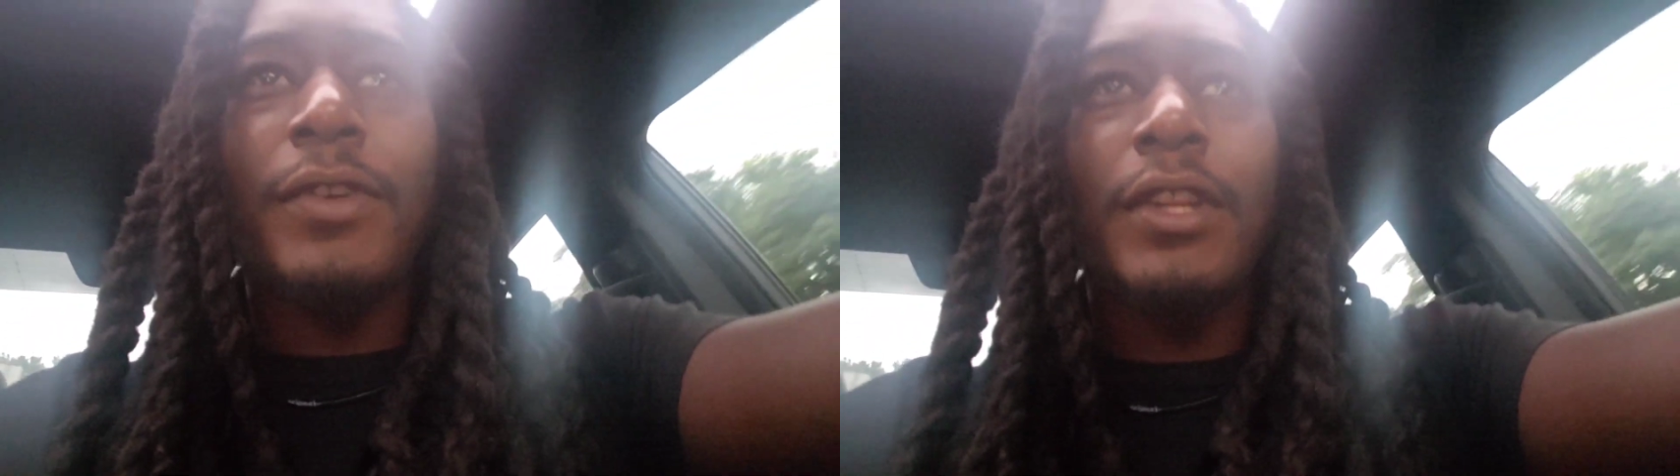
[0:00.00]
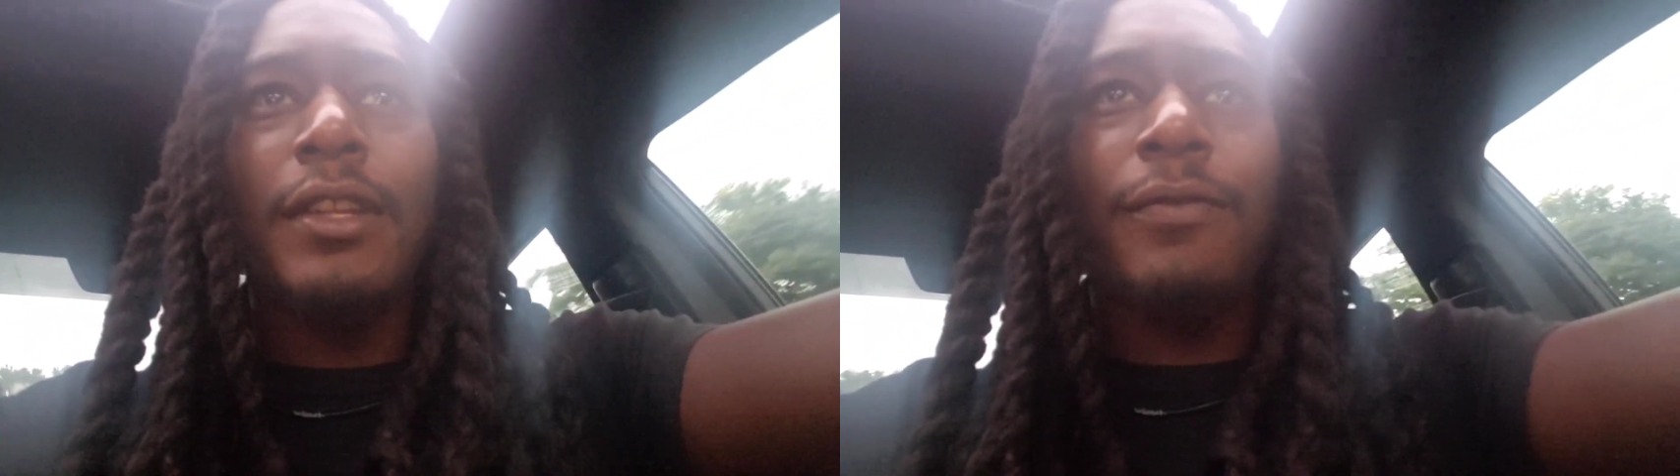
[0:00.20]

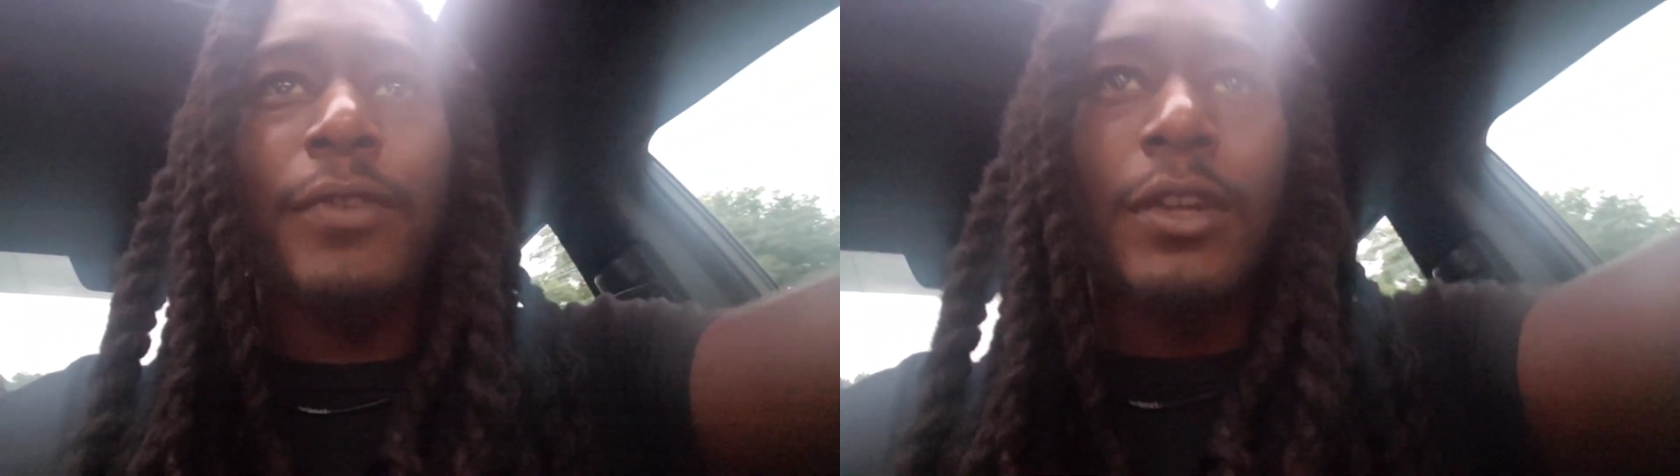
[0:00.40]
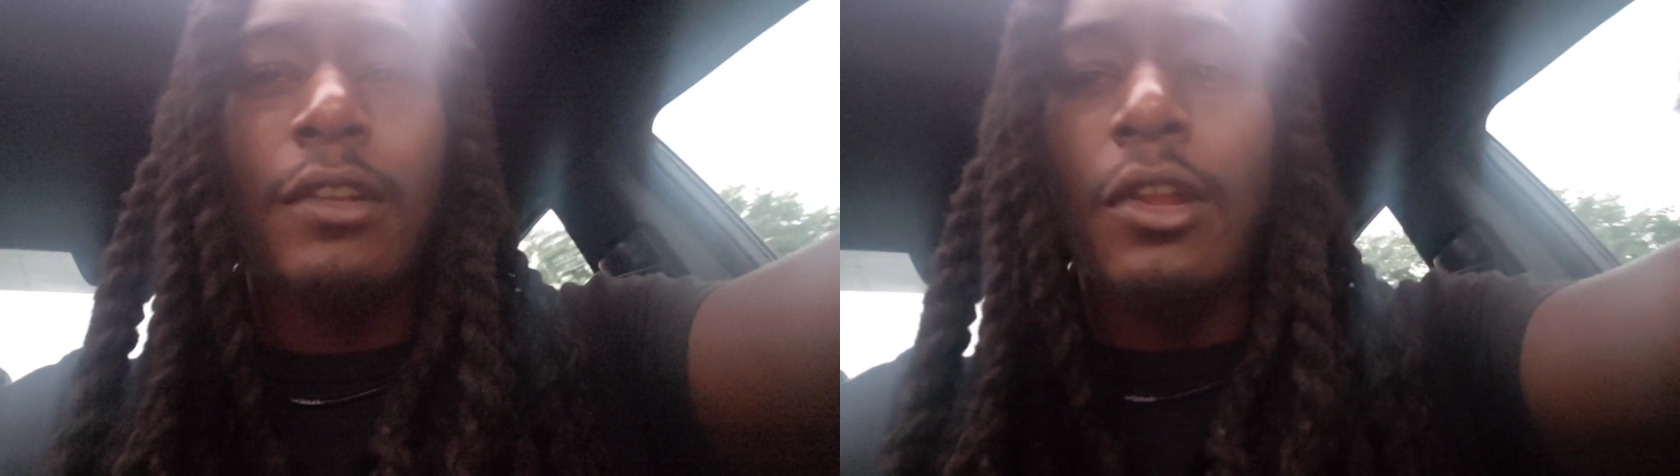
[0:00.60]
for
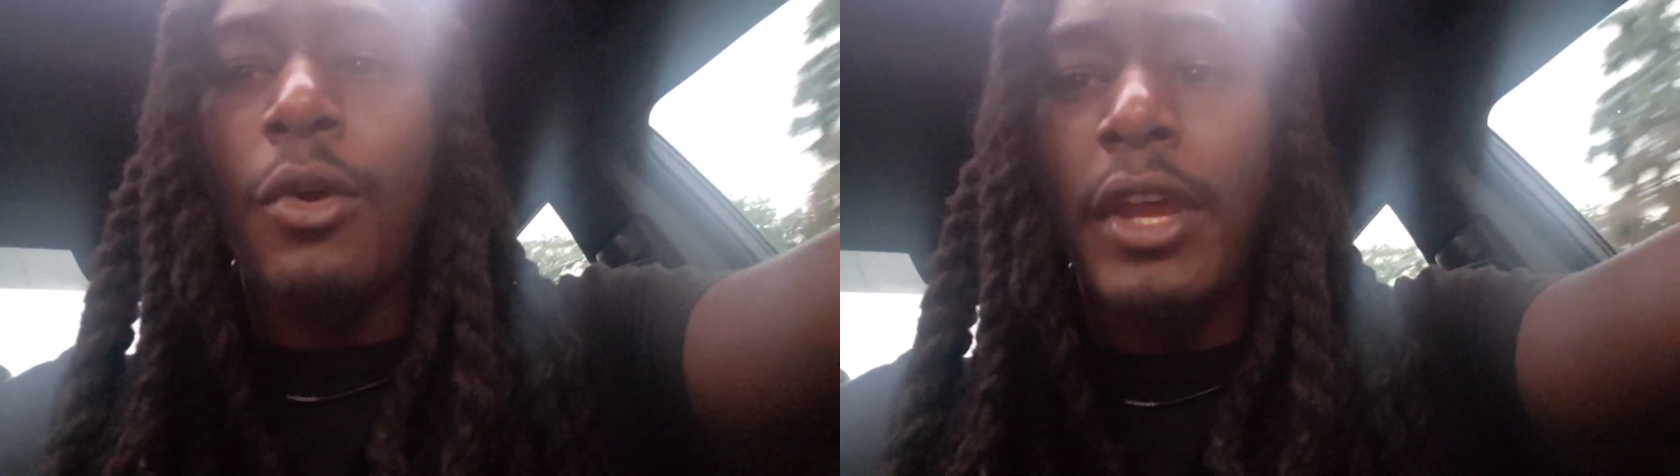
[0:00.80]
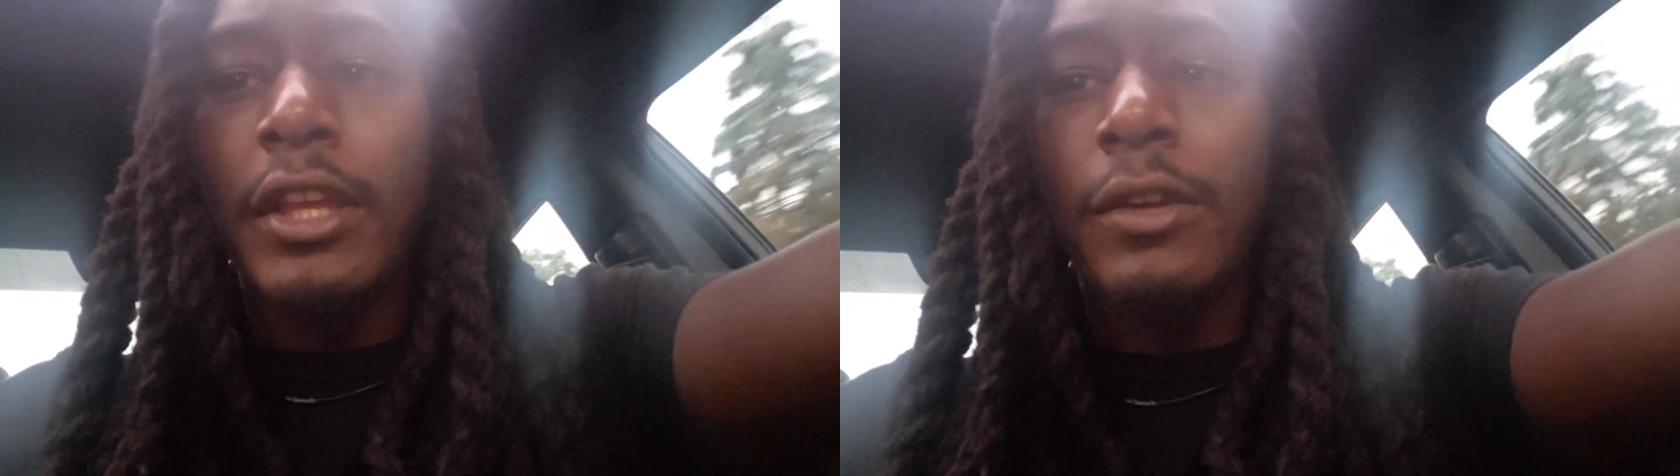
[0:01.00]
the
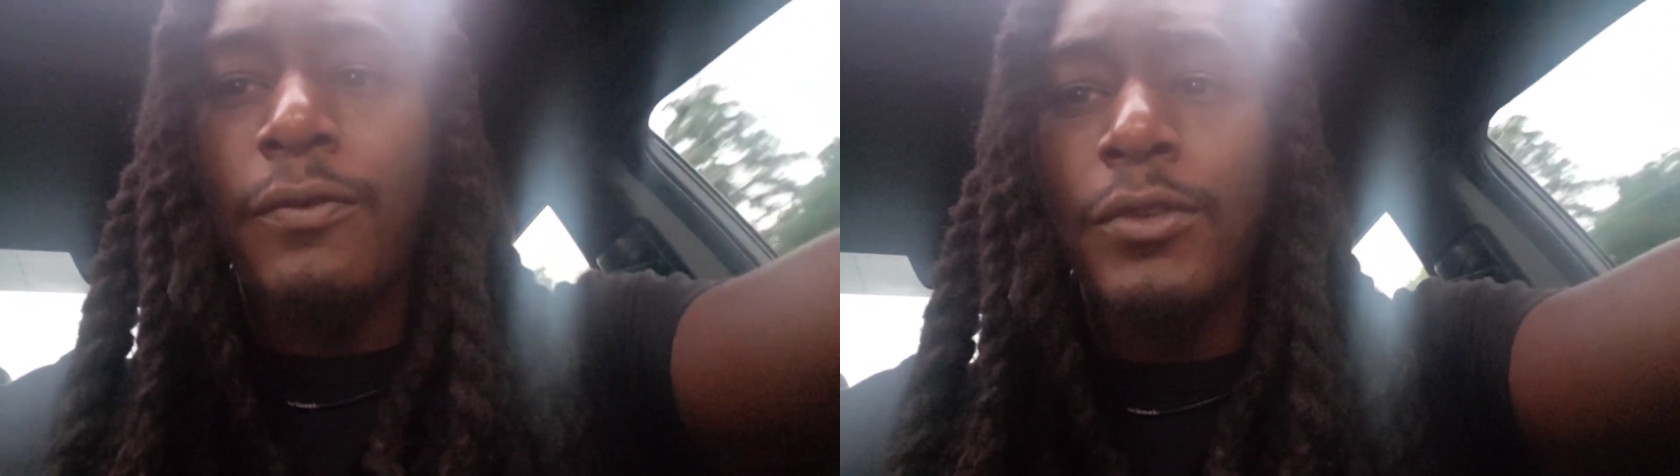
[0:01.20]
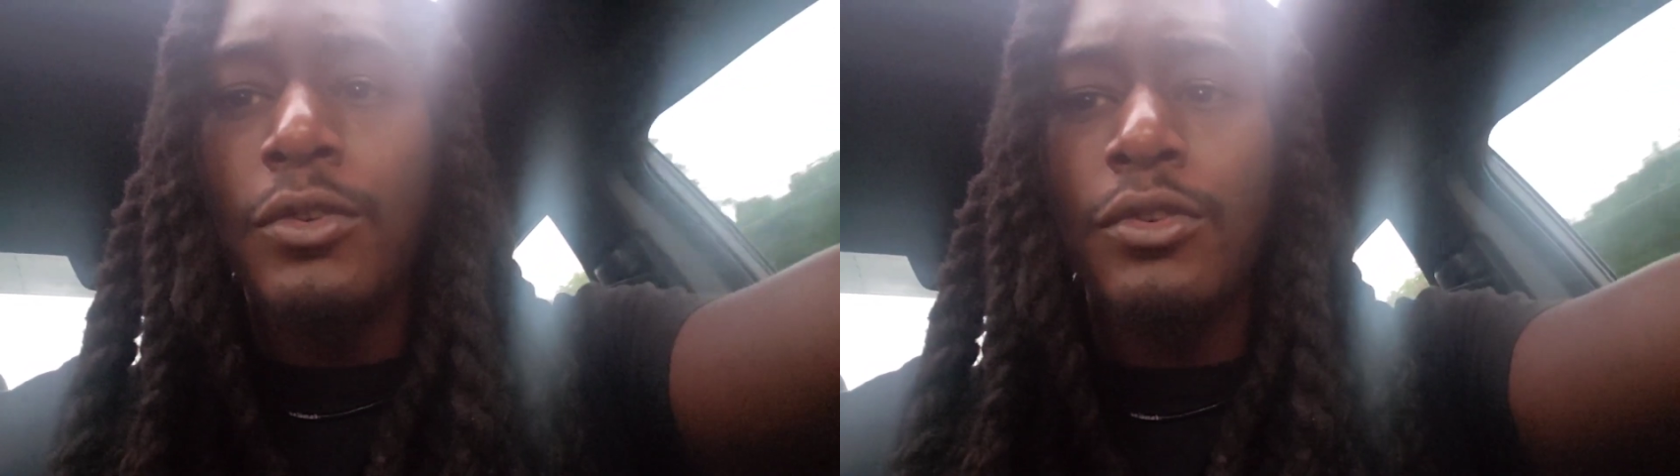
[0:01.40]
low hanging
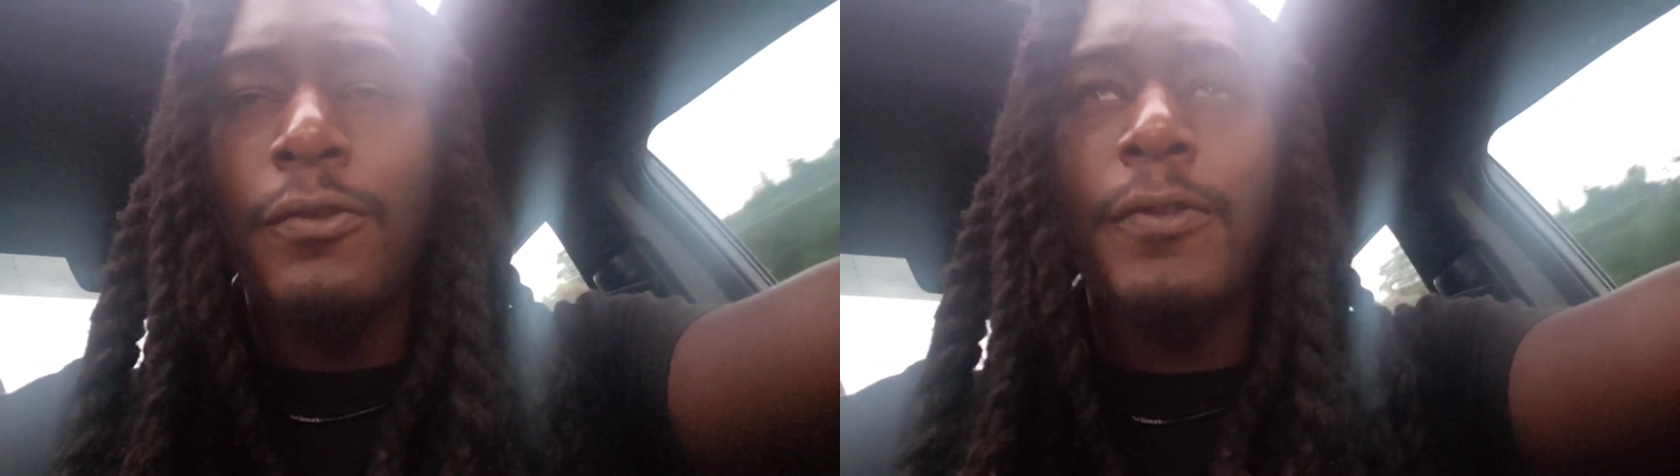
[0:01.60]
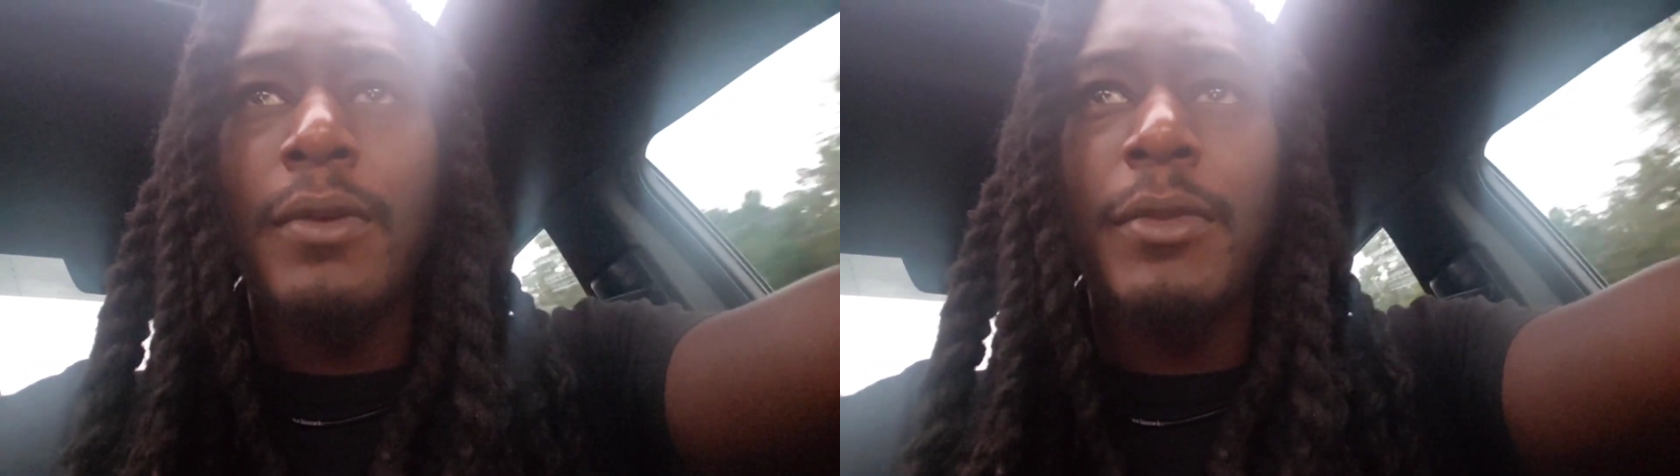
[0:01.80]
fruit.
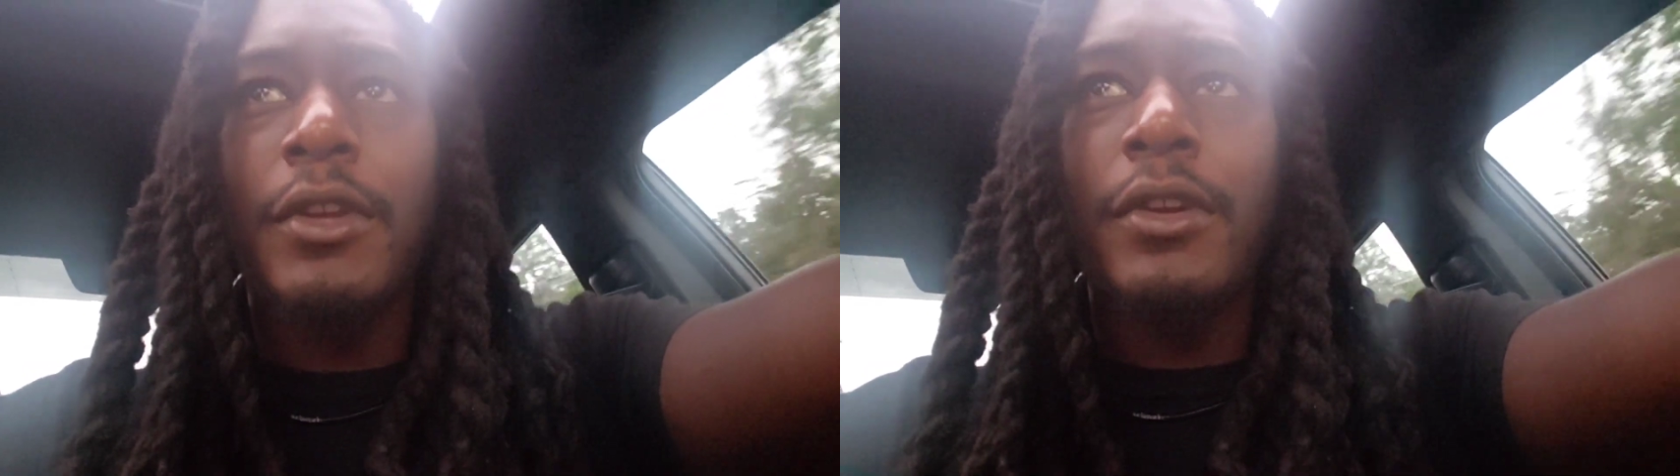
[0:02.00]
You feel me?